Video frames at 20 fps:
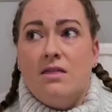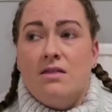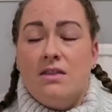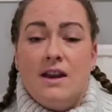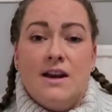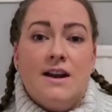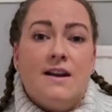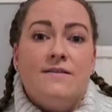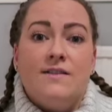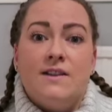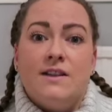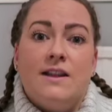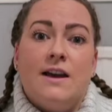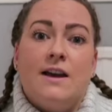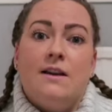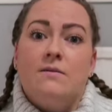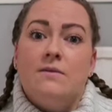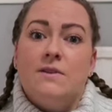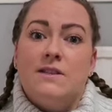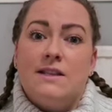Then after
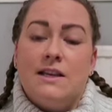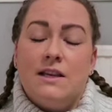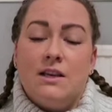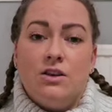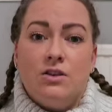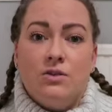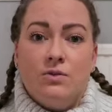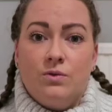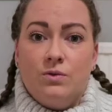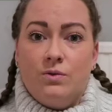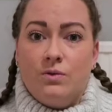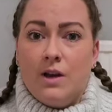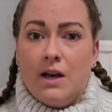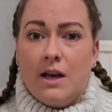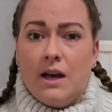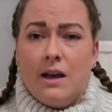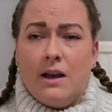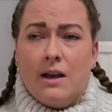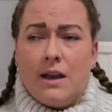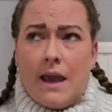that, it was like, you know,
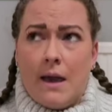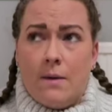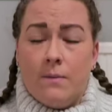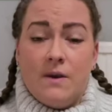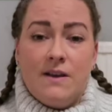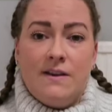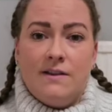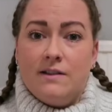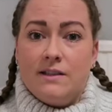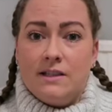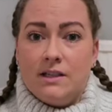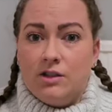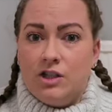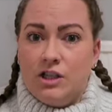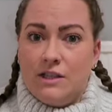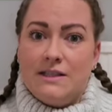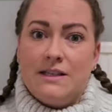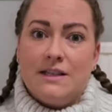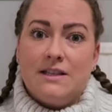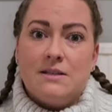I can't wait till
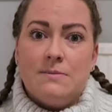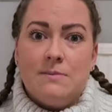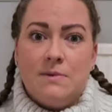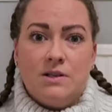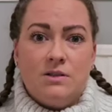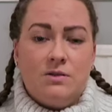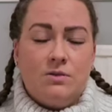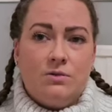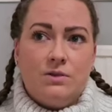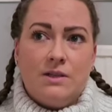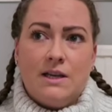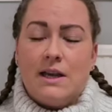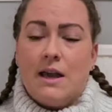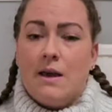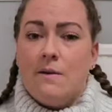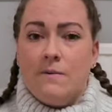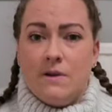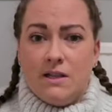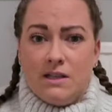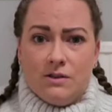she's 6 months old. I
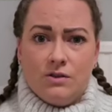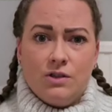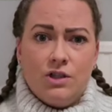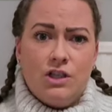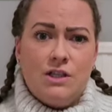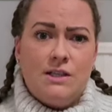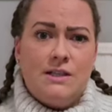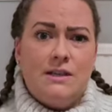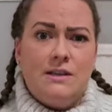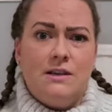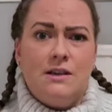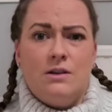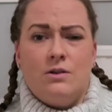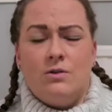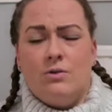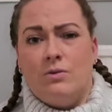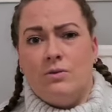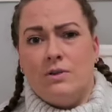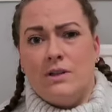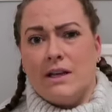can't wait till she's a year
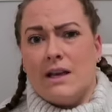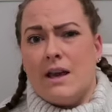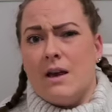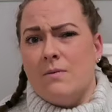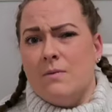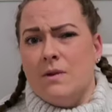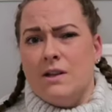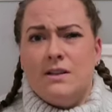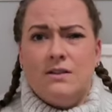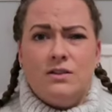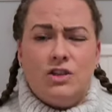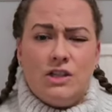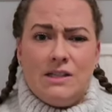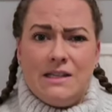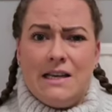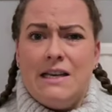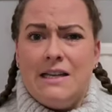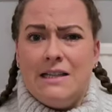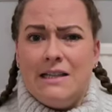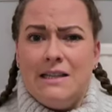old. I can't wait till
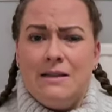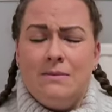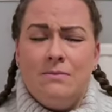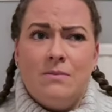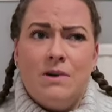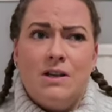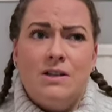she's 18